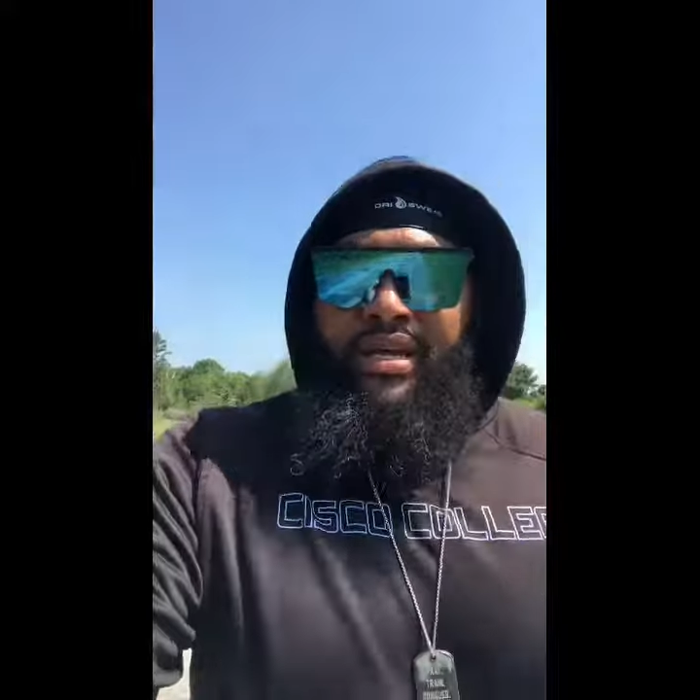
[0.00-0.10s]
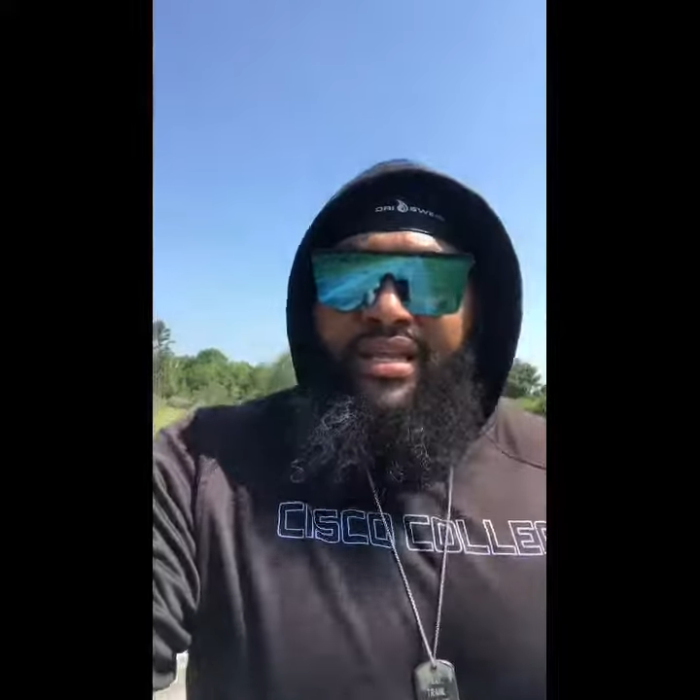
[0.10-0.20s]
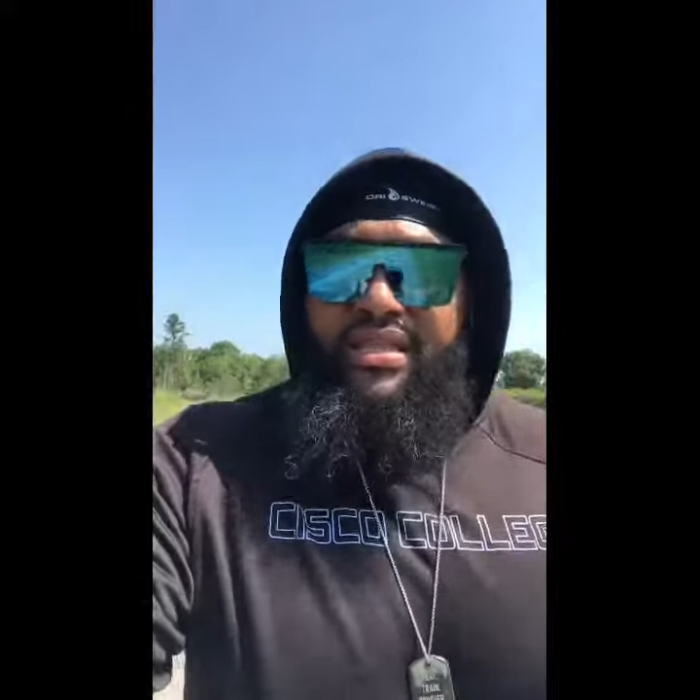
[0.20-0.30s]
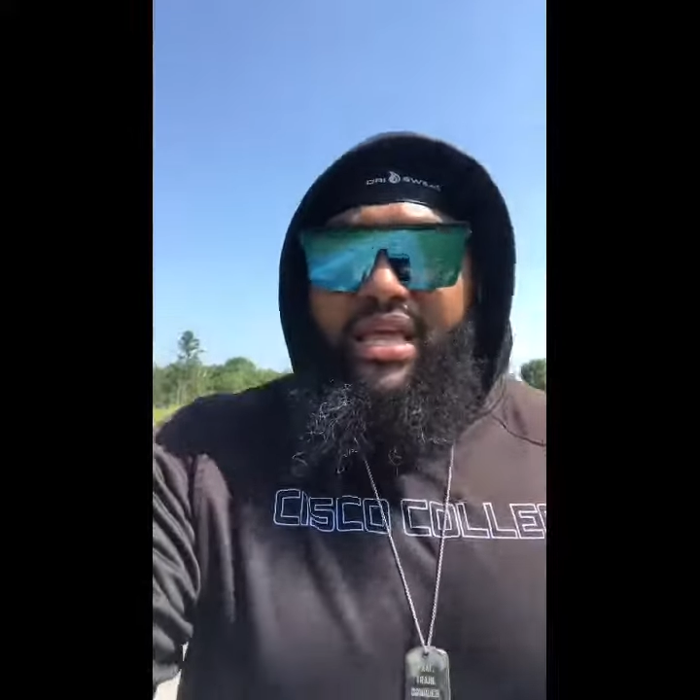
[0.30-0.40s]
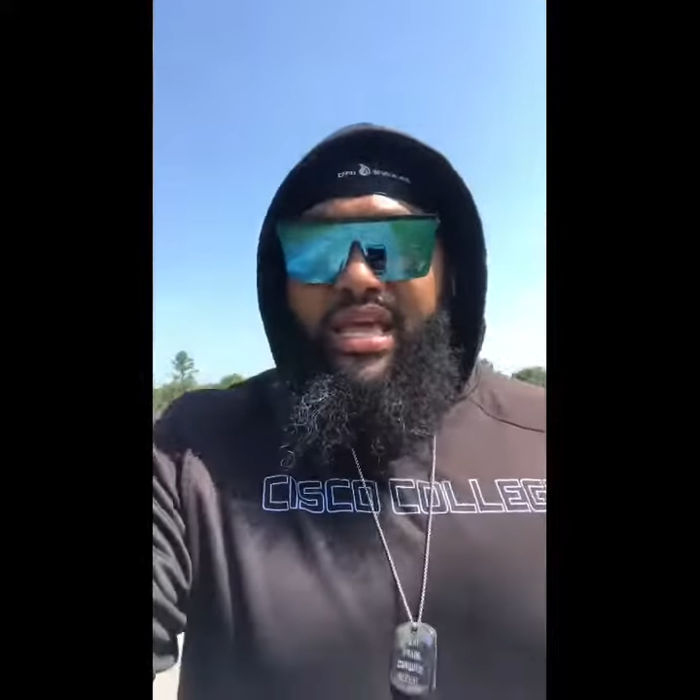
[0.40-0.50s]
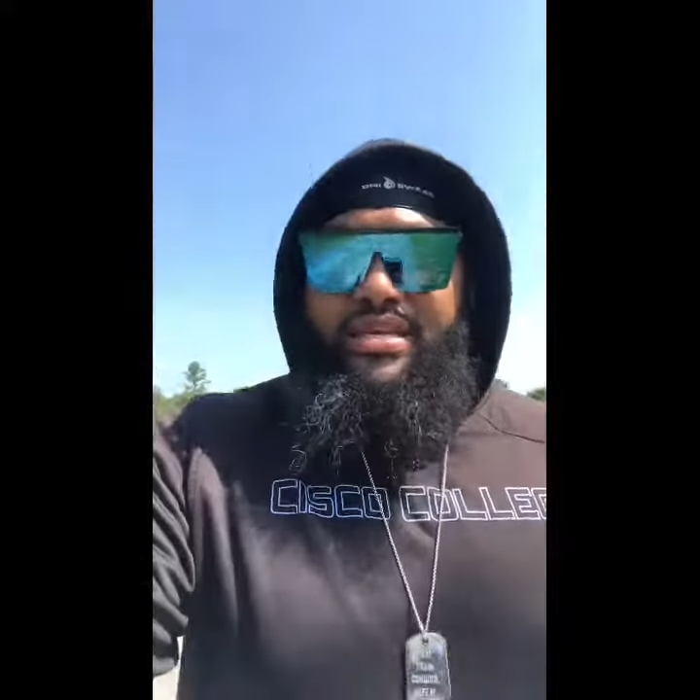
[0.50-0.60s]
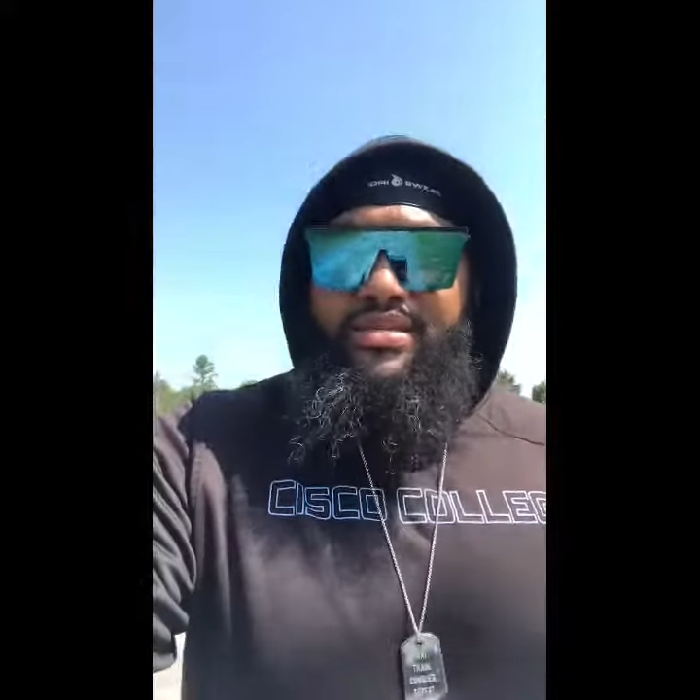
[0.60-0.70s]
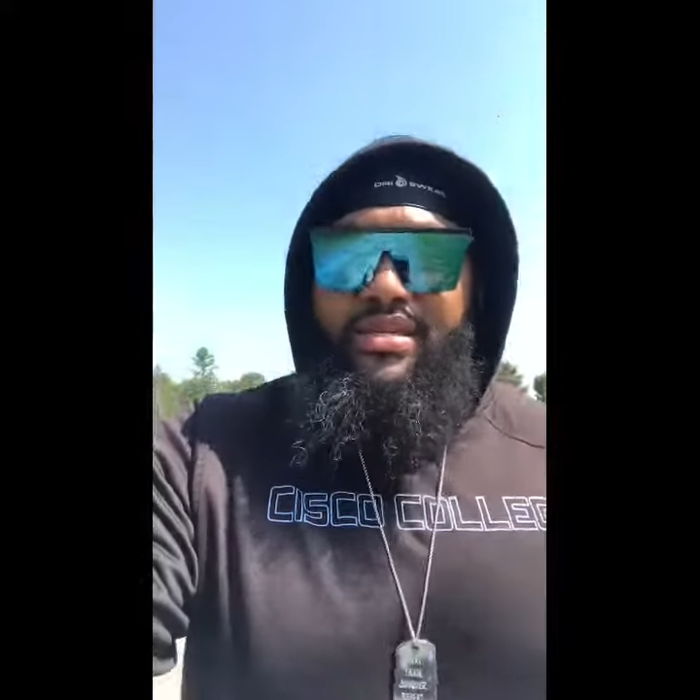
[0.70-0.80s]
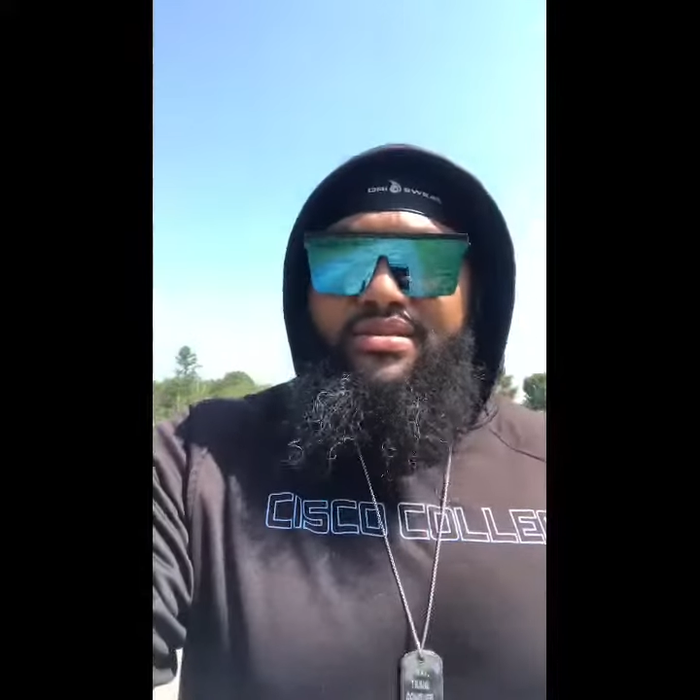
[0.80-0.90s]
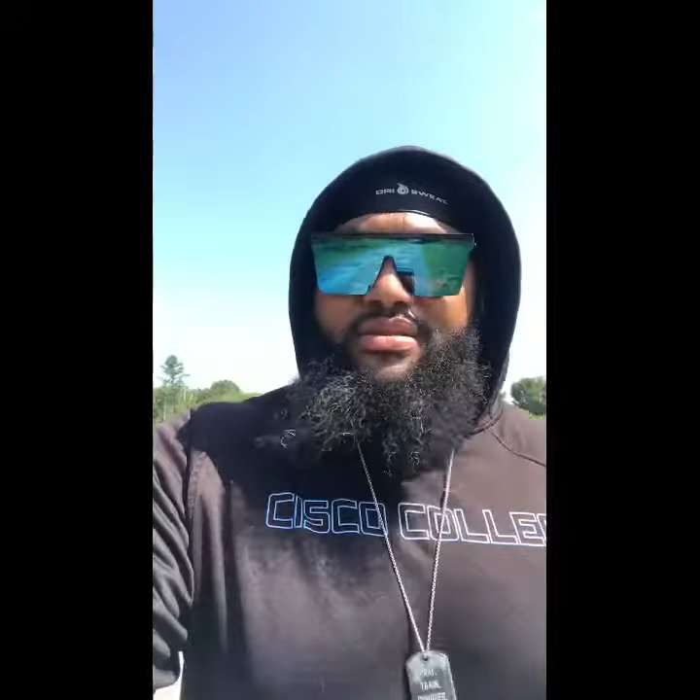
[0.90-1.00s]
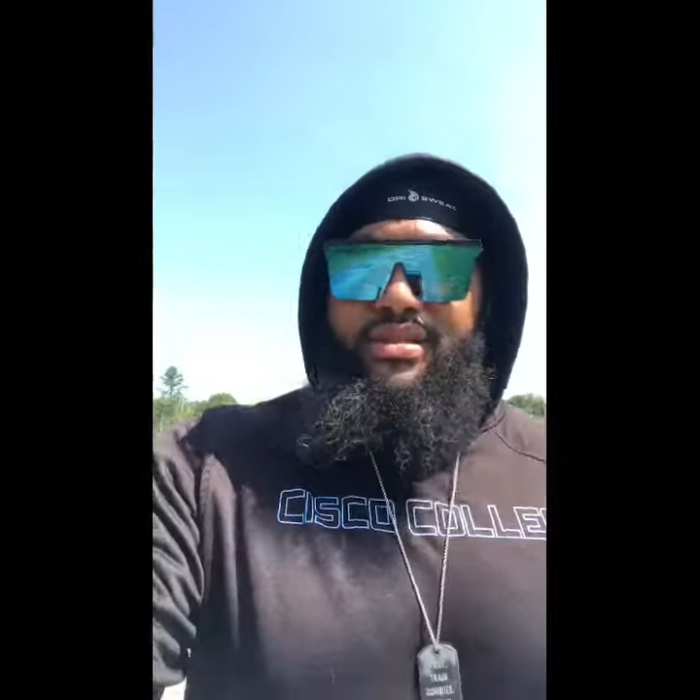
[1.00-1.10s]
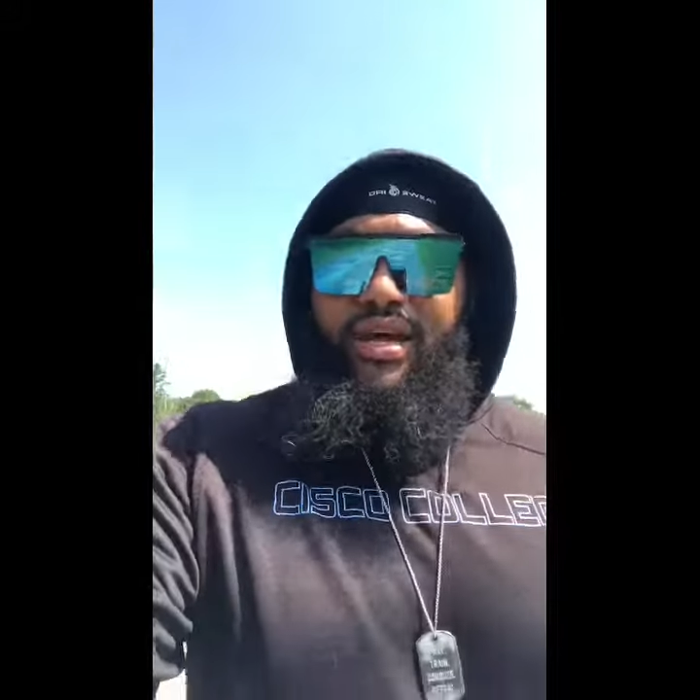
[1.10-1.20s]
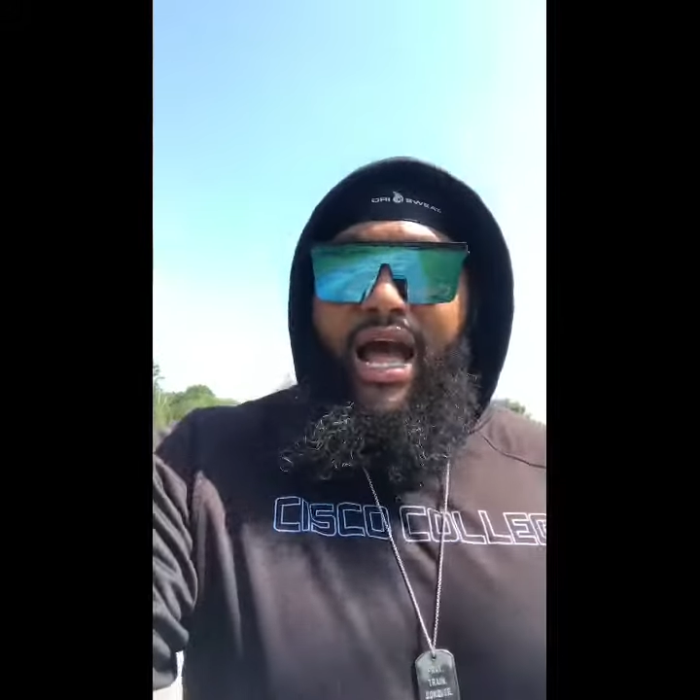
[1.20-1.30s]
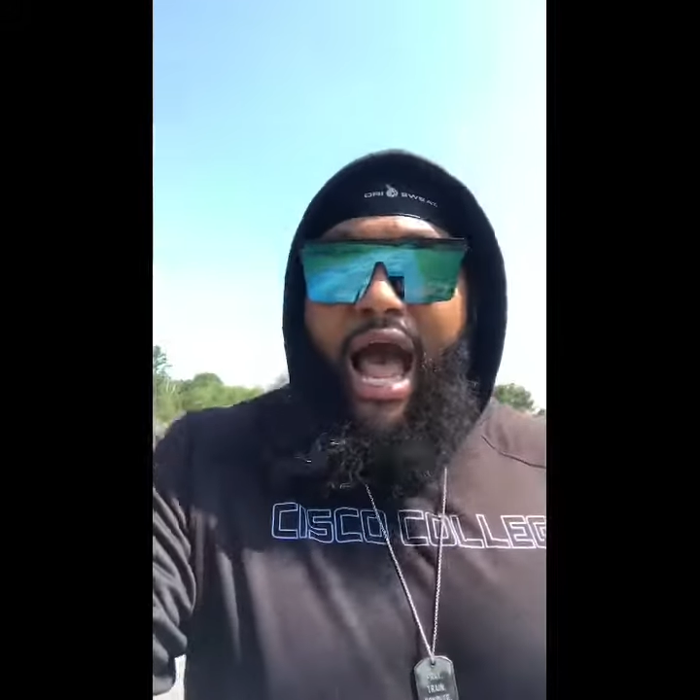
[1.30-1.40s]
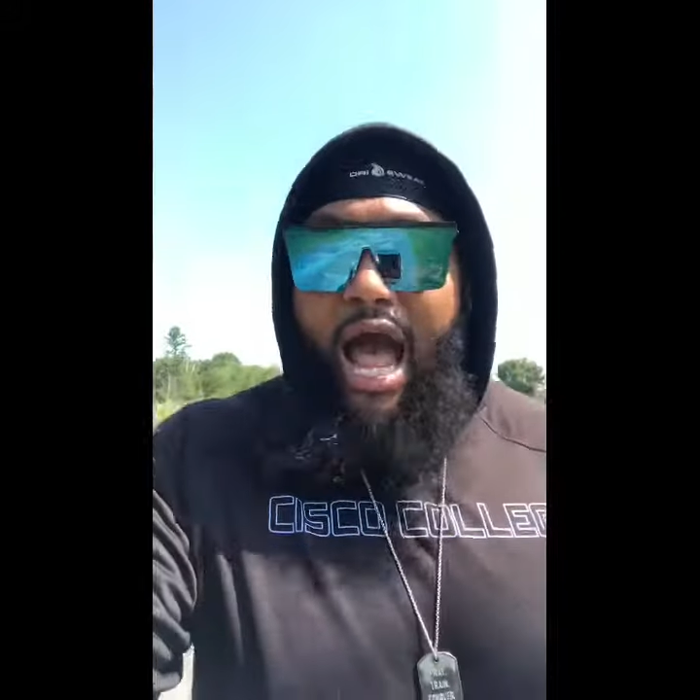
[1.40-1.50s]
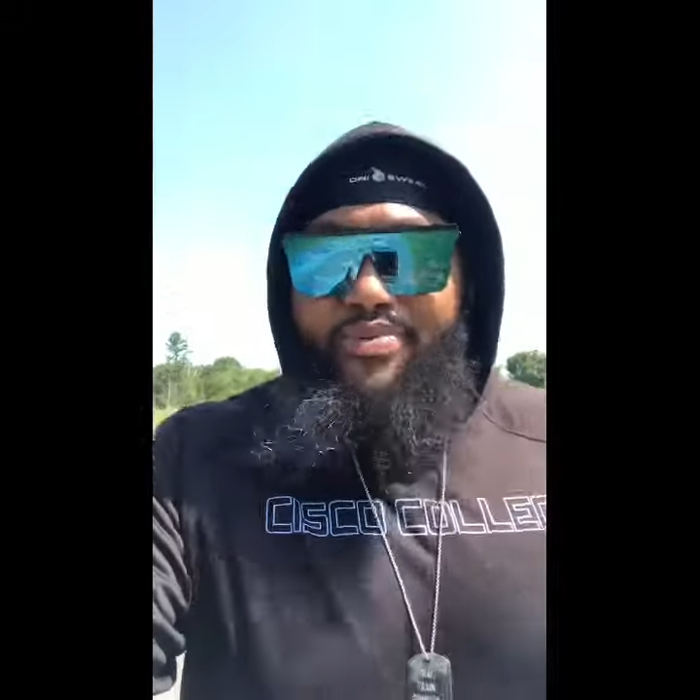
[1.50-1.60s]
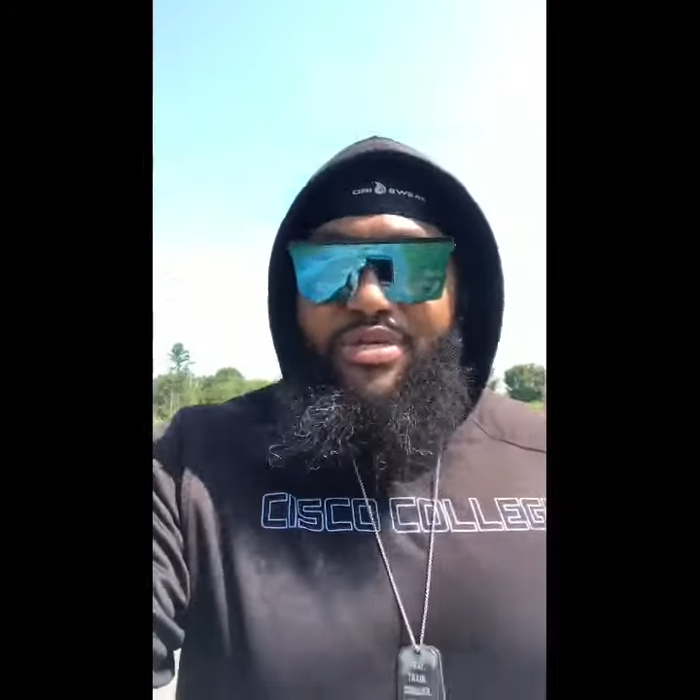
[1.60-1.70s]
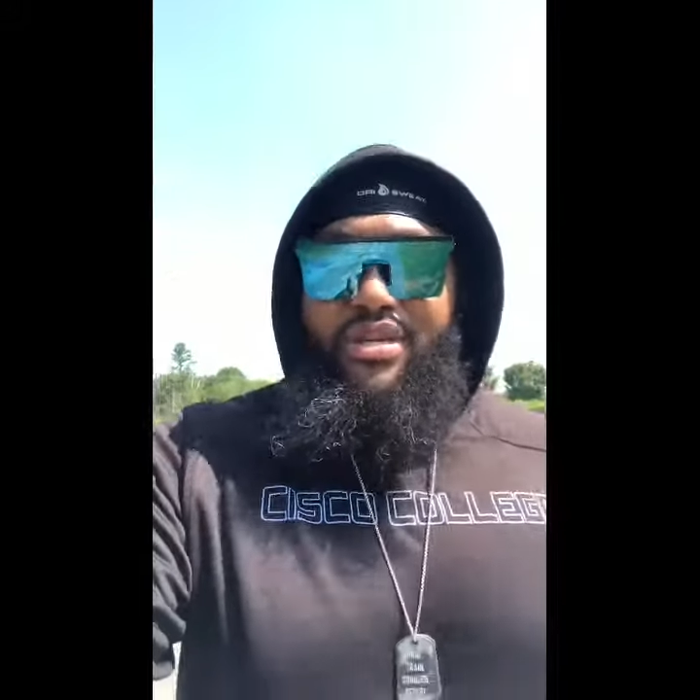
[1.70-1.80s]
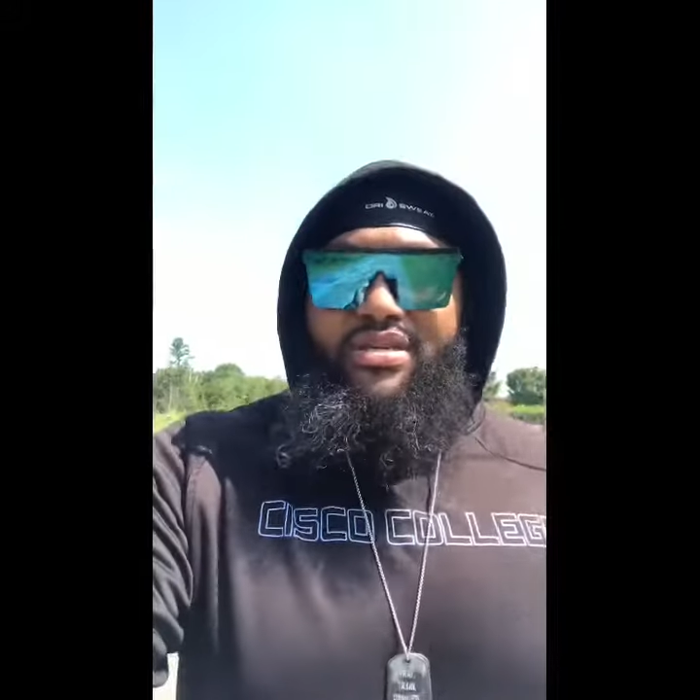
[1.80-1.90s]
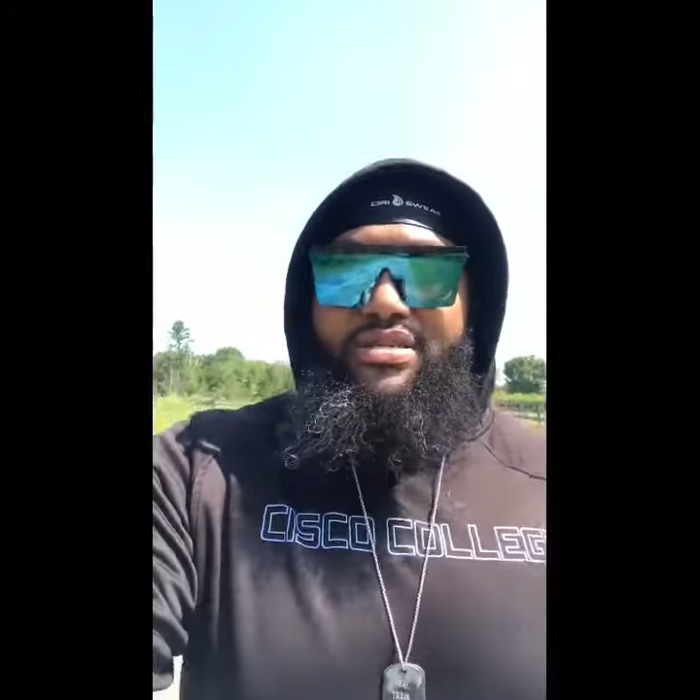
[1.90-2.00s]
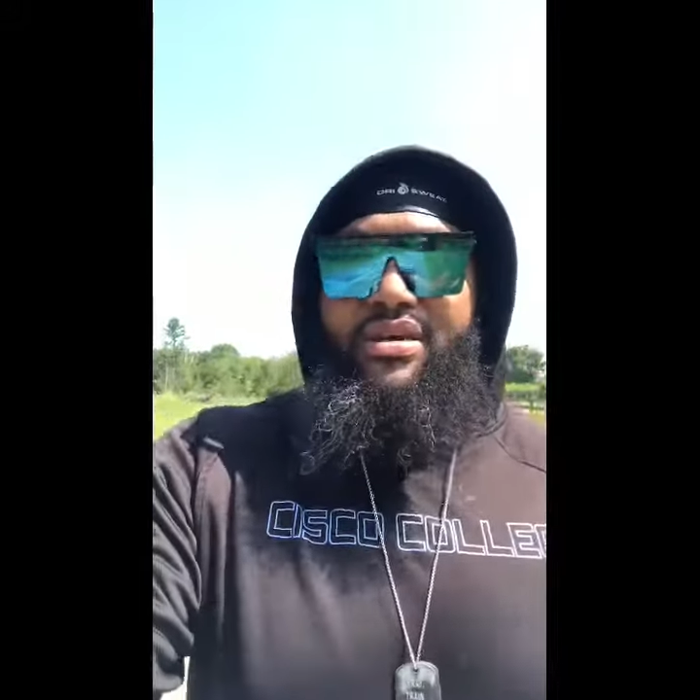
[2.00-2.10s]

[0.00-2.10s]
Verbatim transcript: the easiest option is to,